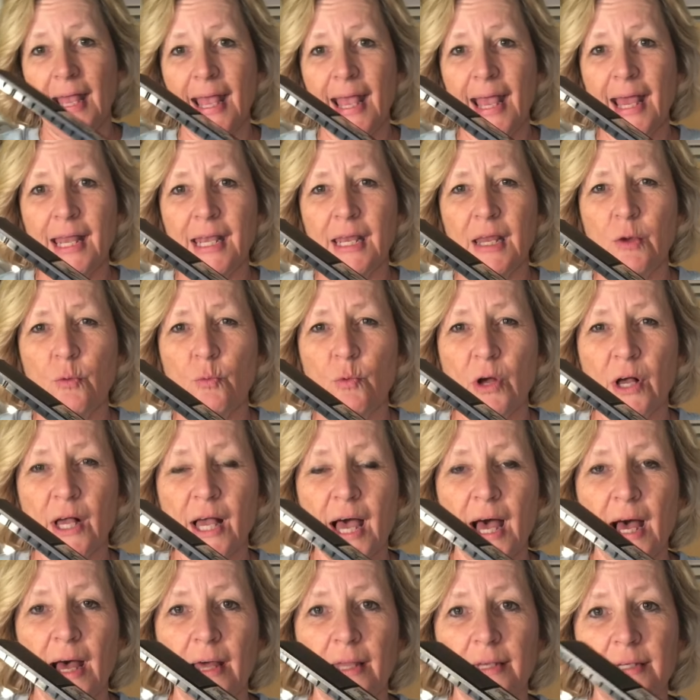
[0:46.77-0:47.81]
and it will
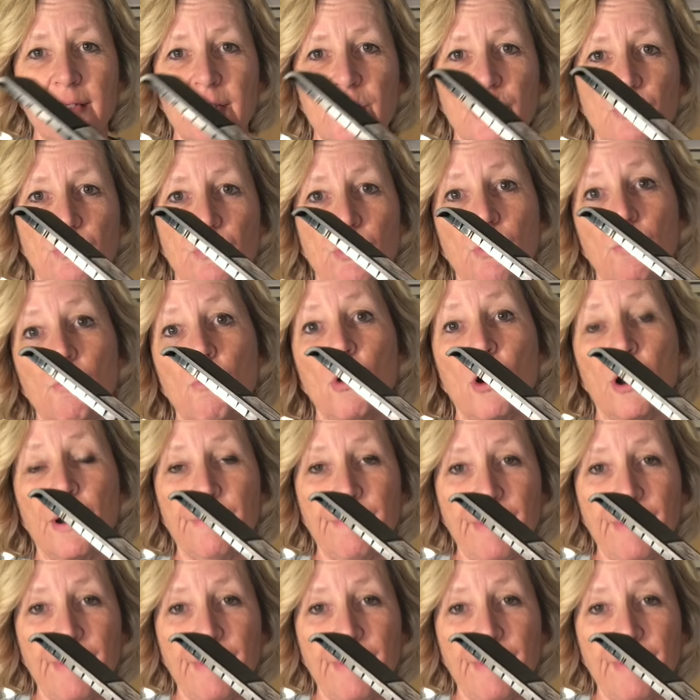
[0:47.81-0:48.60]
cut through more